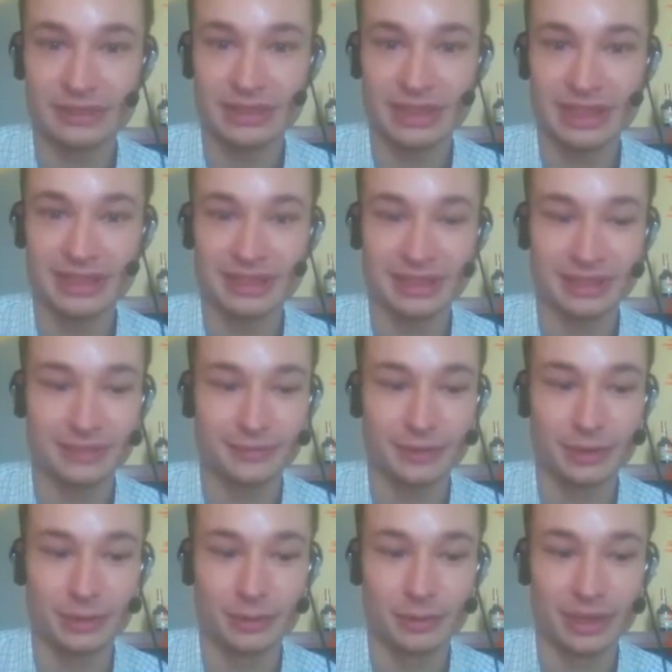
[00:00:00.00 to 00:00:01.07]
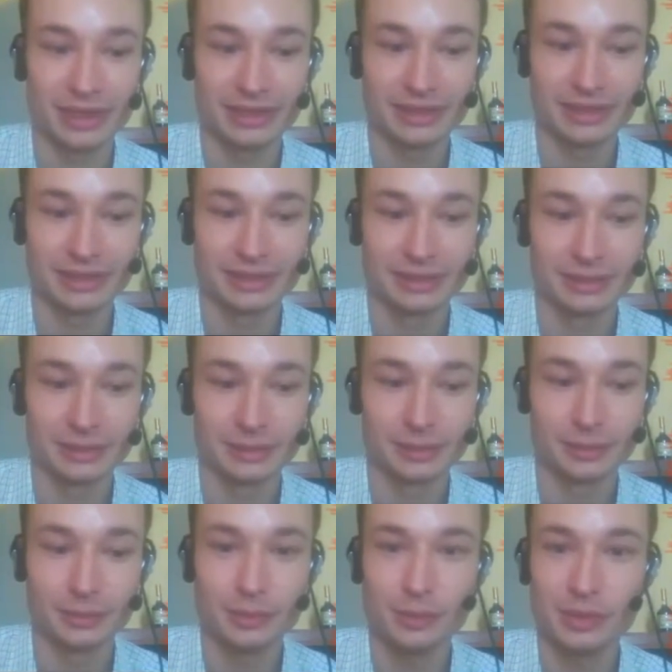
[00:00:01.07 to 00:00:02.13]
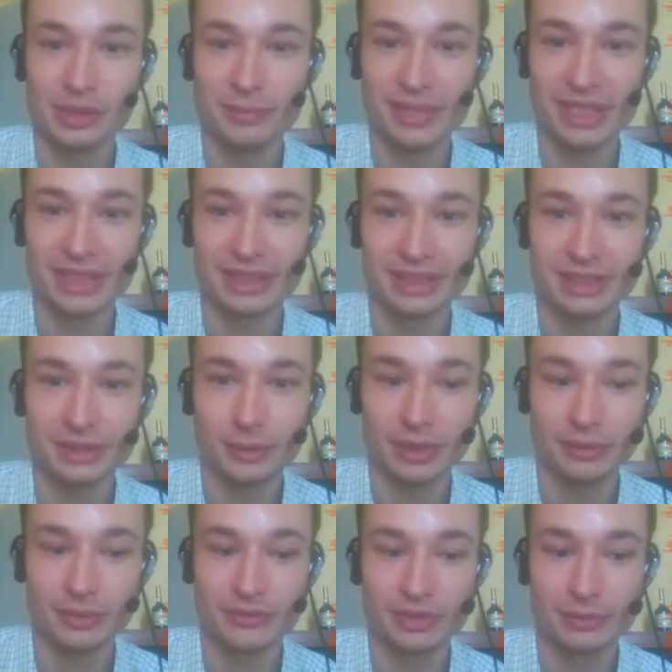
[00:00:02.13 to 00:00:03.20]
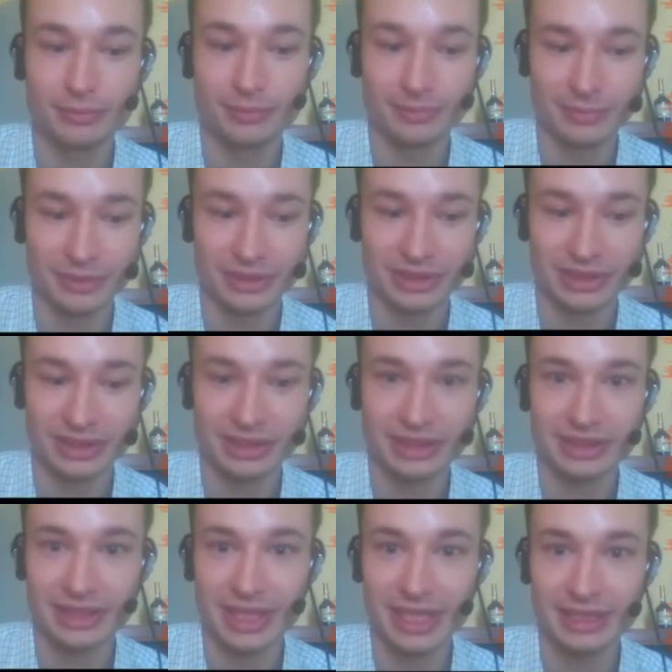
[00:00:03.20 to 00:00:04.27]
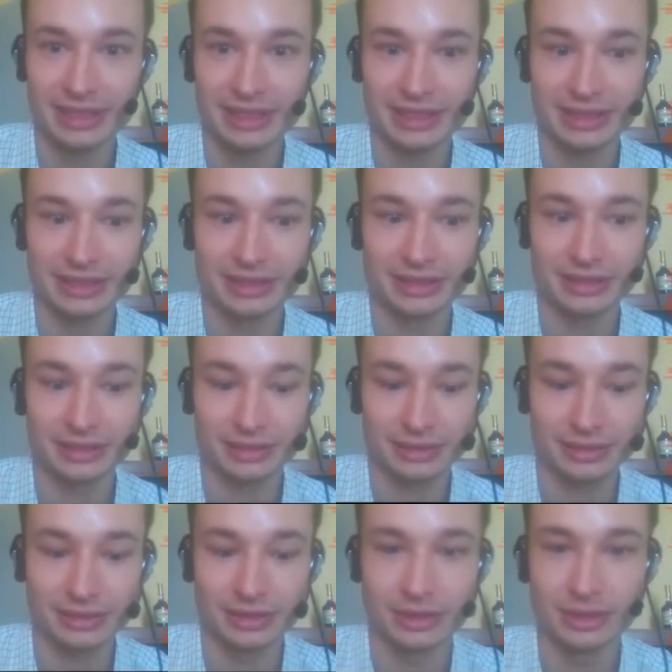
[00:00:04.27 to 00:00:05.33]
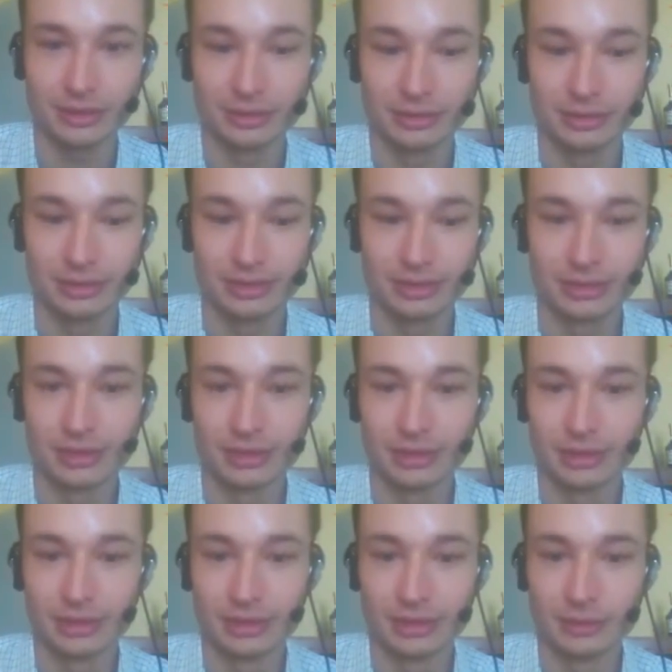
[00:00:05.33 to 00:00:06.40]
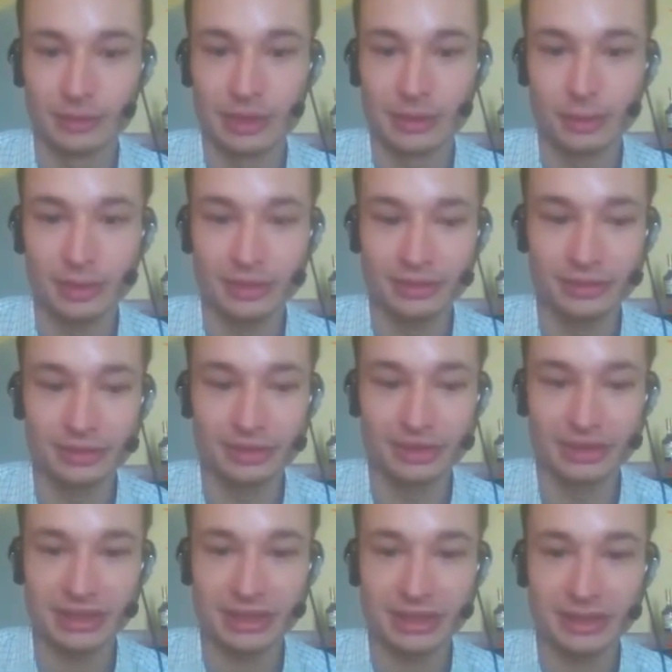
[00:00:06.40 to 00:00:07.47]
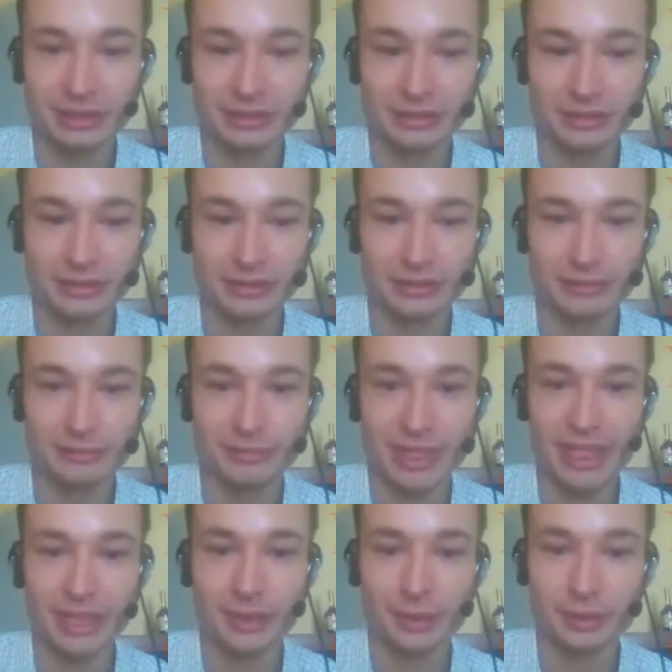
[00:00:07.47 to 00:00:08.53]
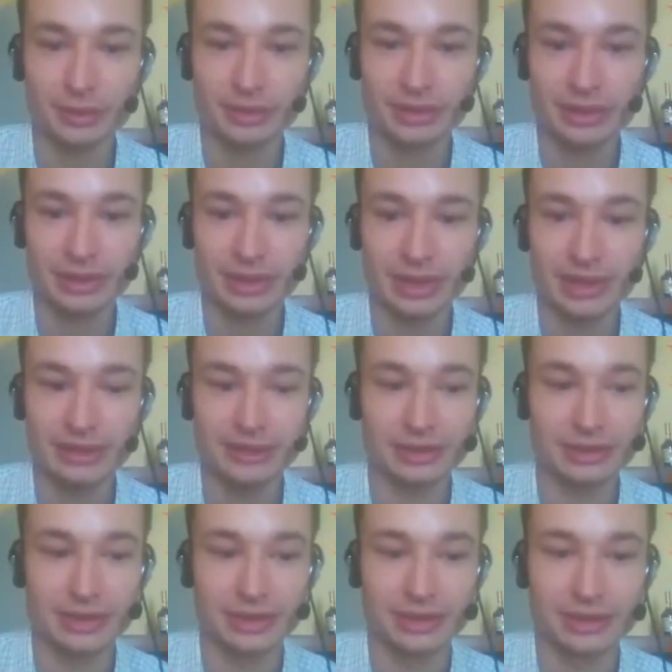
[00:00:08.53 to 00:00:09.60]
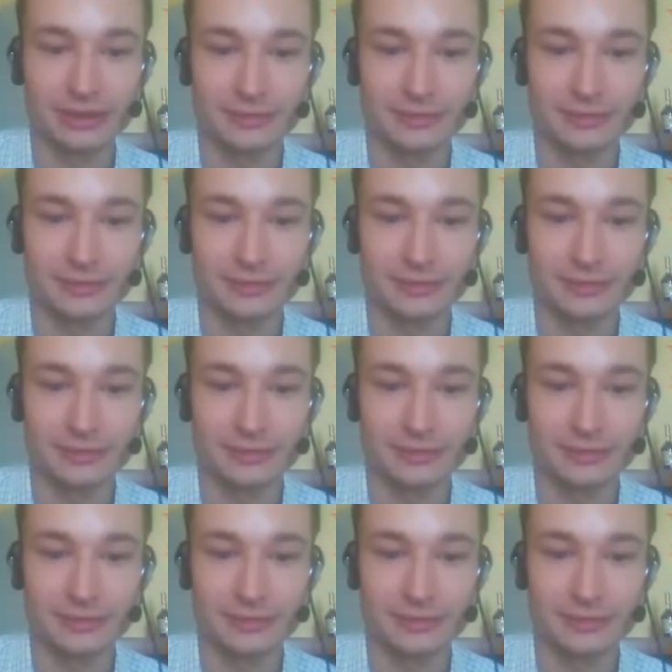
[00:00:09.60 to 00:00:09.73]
Let's follow one. Who will be elected? The one with the most kills, 8 kills. You. We want to see you microed as a god.